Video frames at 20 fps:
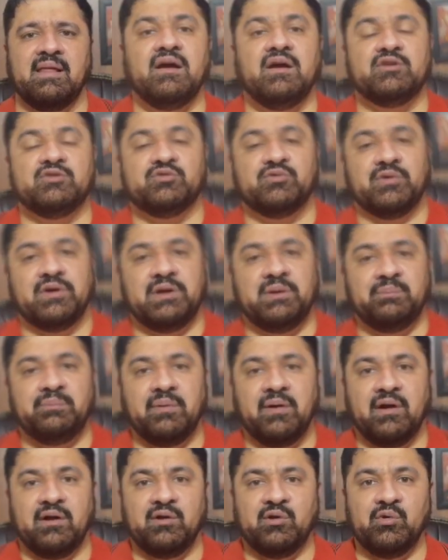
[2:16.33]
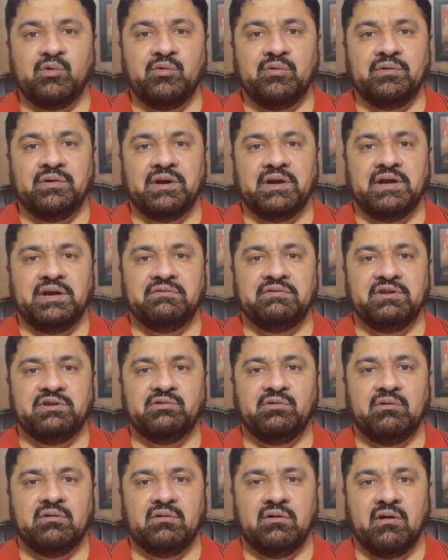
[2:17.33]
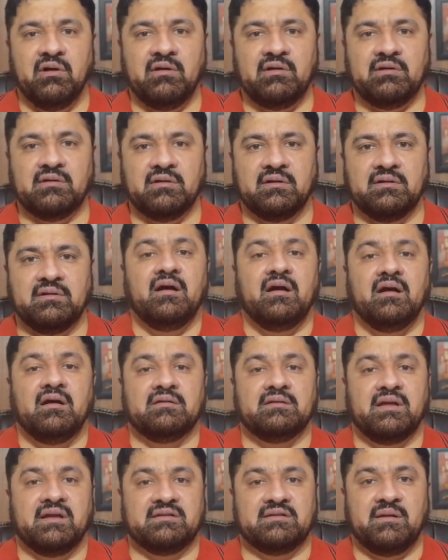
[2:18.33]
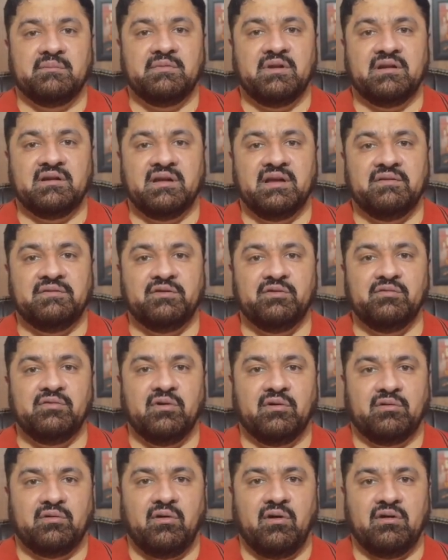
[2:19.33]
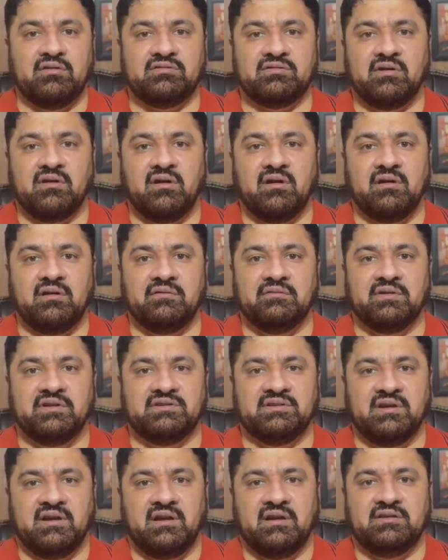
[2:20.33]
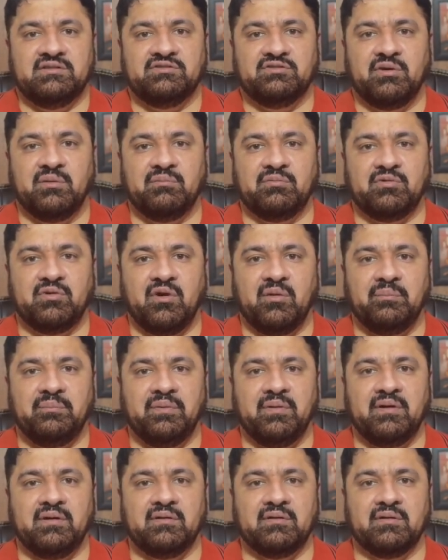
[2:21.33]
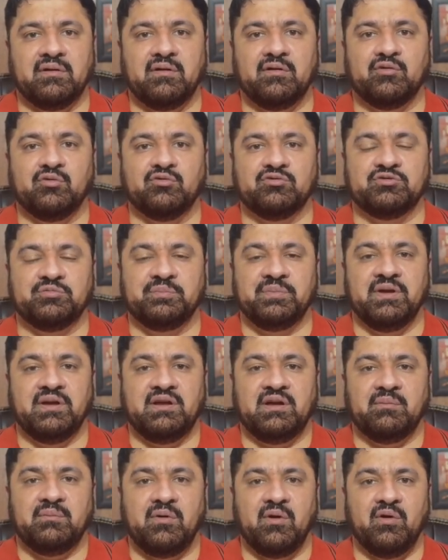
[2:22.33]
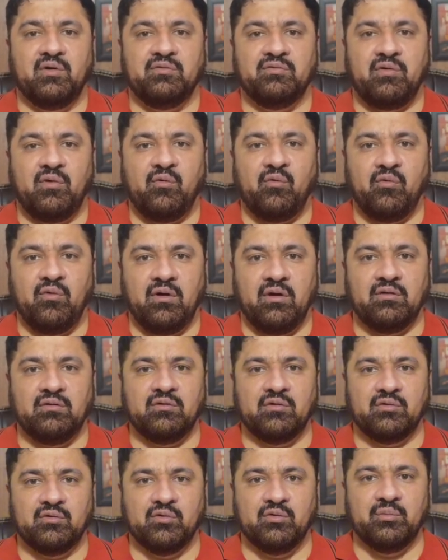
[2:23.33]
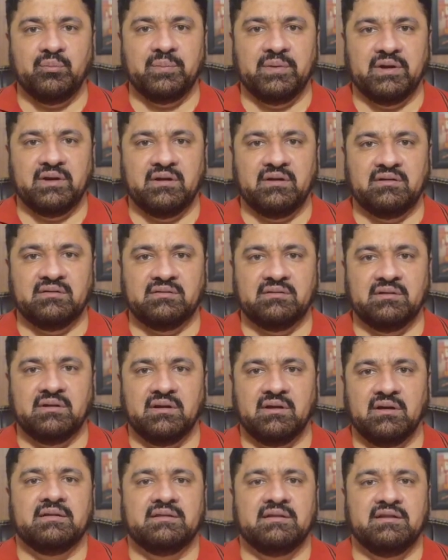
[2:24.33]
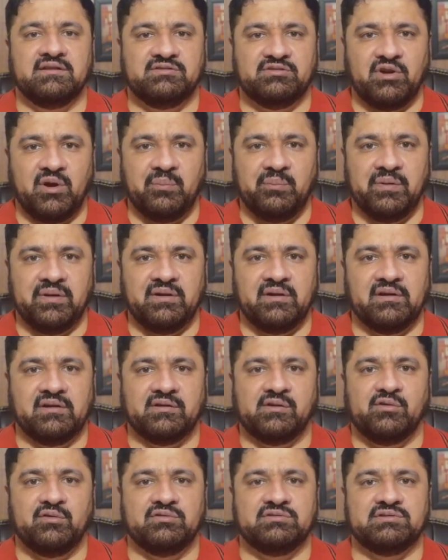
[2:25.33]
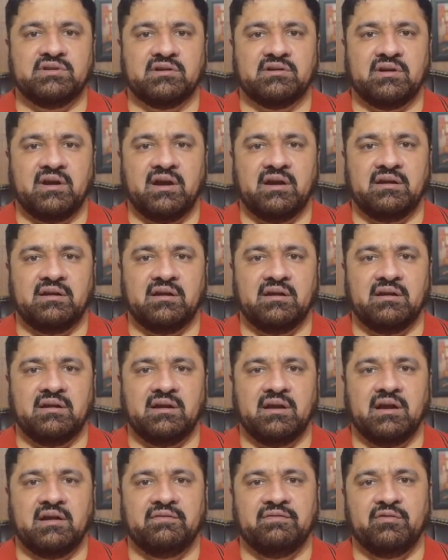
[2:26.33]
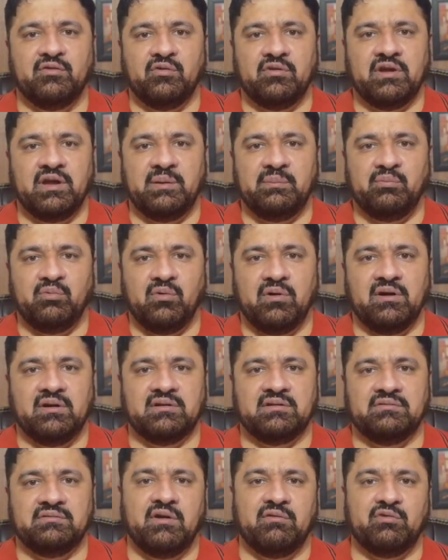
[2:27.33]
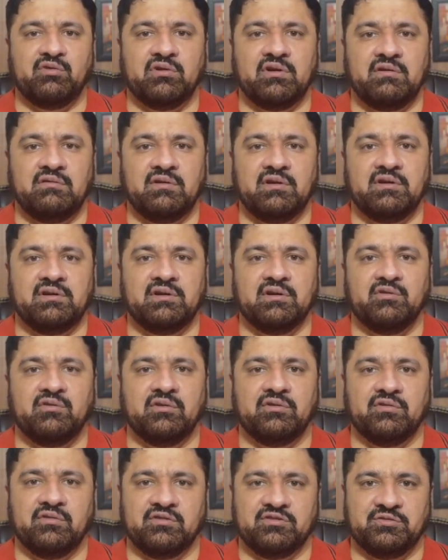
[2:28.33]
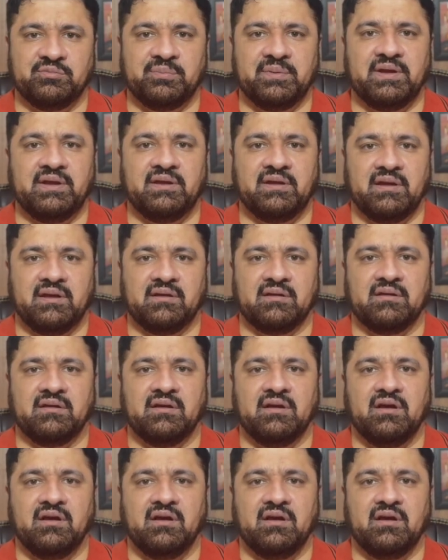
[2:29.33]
So in part two, individual long term, the examiner gives you a task card which has some topic to speak about for 1 to 2 minutes. This topic includes the title and few key points you have to cover during your speaking.